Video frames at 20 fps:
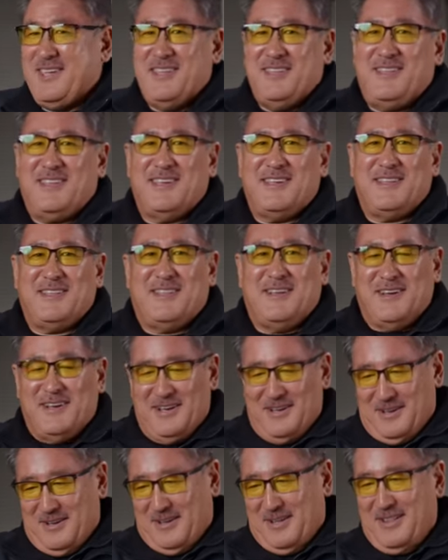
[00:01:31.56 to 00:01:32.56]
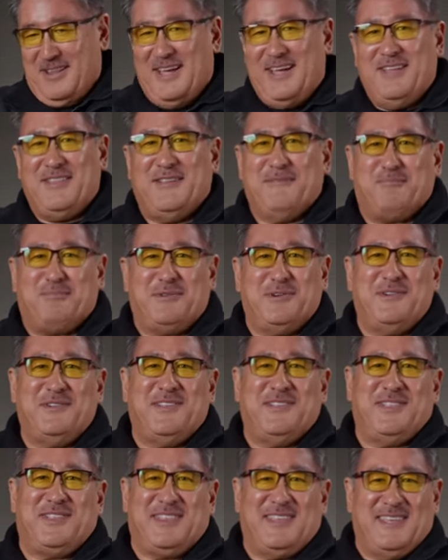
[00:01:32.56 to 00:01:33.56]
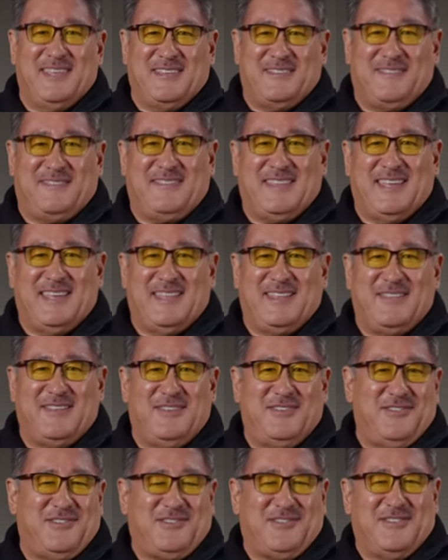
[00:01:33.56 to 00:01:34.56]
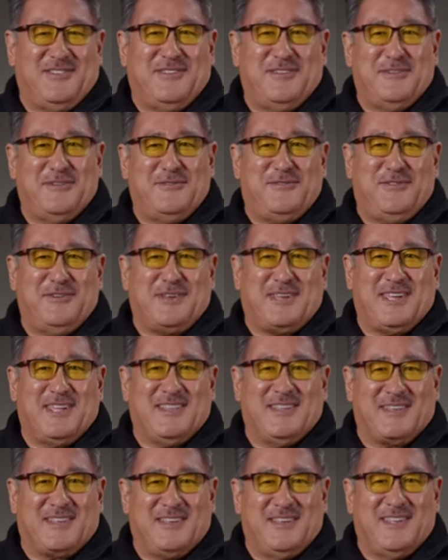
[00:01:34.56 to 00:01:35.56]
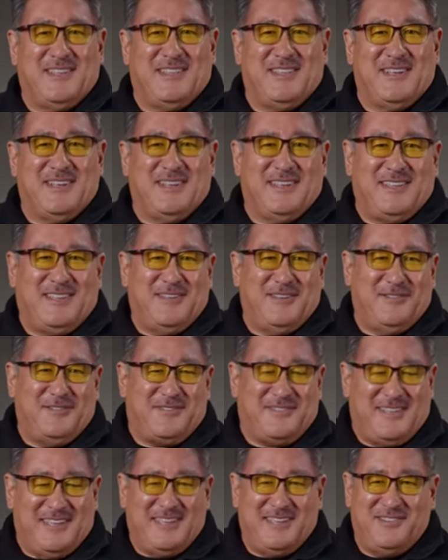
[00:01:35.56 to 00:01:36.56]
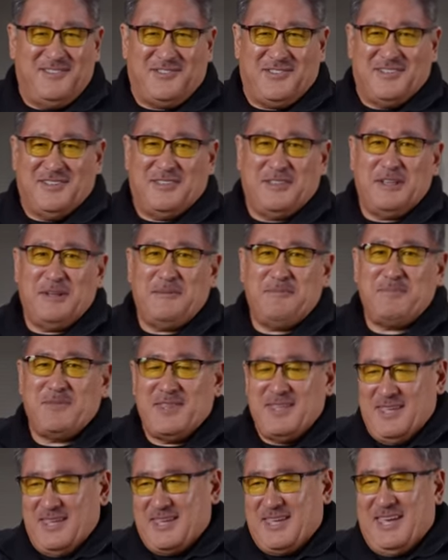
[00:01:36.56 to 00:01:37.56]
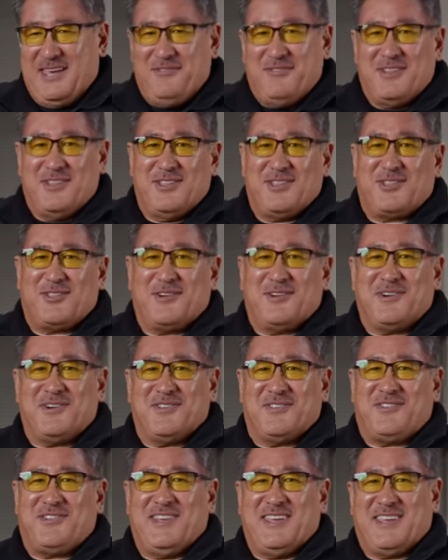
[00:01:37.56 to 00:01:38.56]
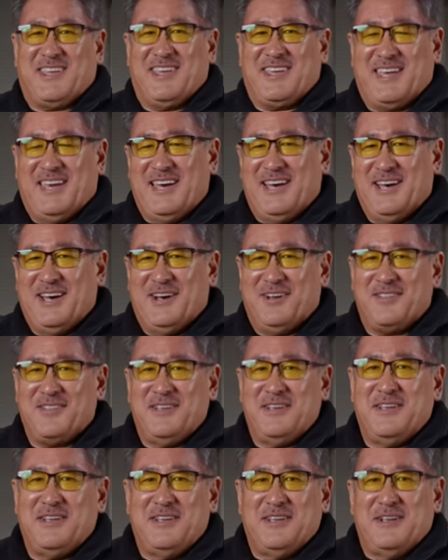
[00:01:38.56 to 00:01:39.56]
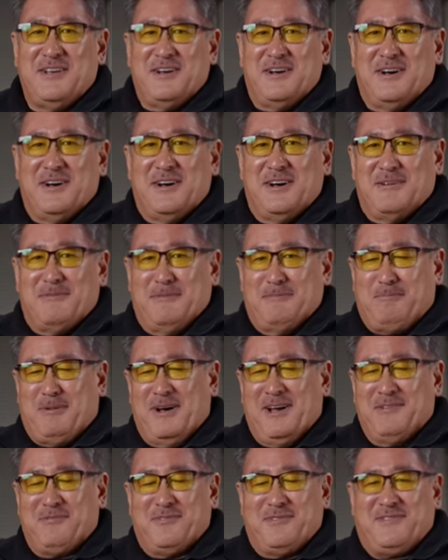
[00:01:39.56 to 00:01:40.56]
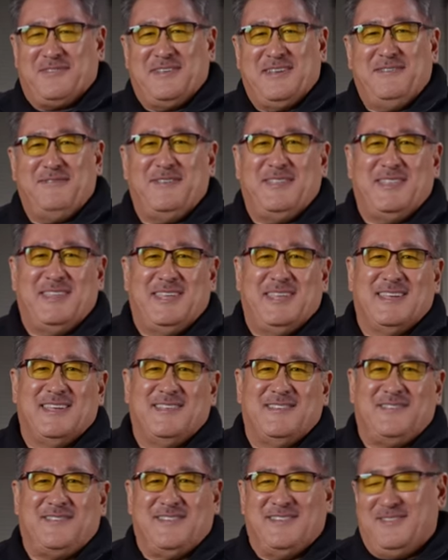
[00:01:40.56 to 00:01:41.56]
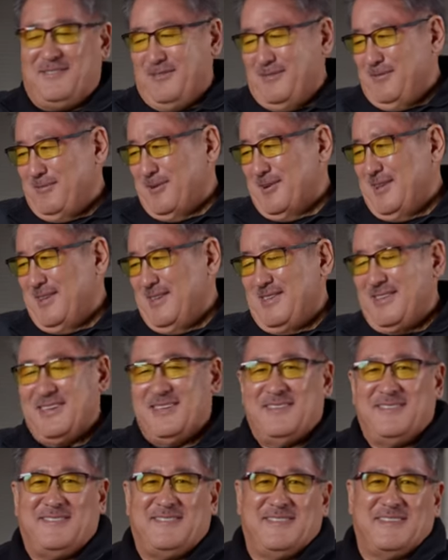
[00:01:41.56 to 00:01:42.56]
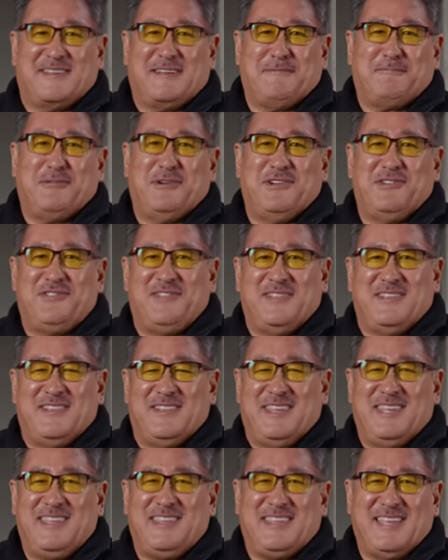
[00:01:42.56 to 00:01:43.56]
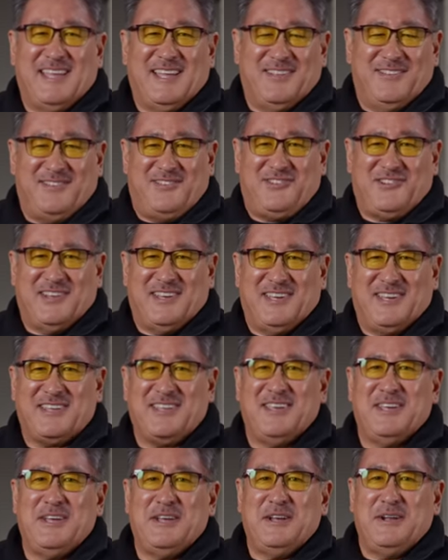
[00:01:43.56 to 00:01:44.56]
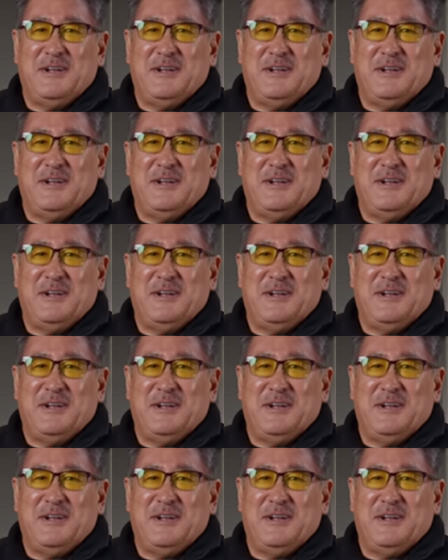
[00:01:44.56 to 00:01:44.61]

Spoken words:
he did a lot of the prudent things that you should do if you get a good used engine. He gave it a thorough checking out. Upon receiving the engine, what he did is a compression and leak down check.